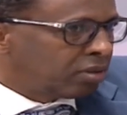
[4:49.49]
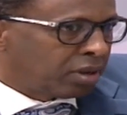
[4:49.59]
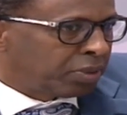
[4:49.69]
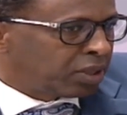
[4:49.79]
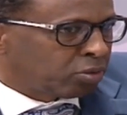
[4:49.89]

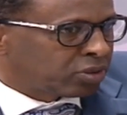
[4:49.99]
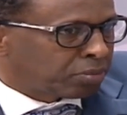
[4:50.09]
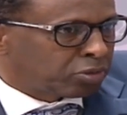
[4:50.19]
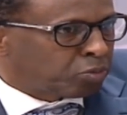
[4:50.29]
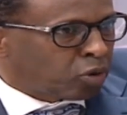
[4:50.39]
I mean, there was
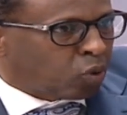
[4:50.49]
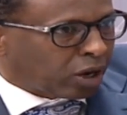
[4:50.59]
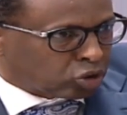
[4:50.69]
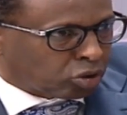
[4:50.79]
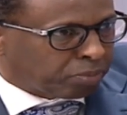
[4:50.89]
some small
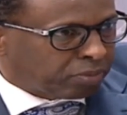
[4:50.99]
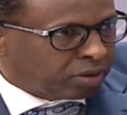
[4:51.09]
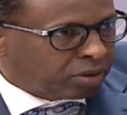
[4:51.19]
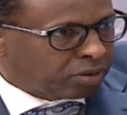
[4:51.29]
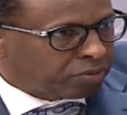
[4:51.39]
workshop
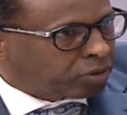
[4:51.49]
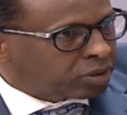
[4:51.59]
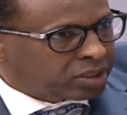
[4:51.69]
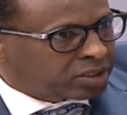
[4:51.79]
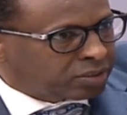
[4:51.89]
for
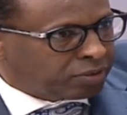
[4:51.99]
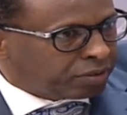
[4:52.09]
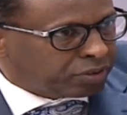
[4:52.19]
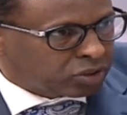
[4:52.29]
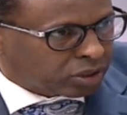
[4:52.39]
Kenya Civil
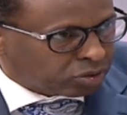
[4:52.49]
Aviation mm.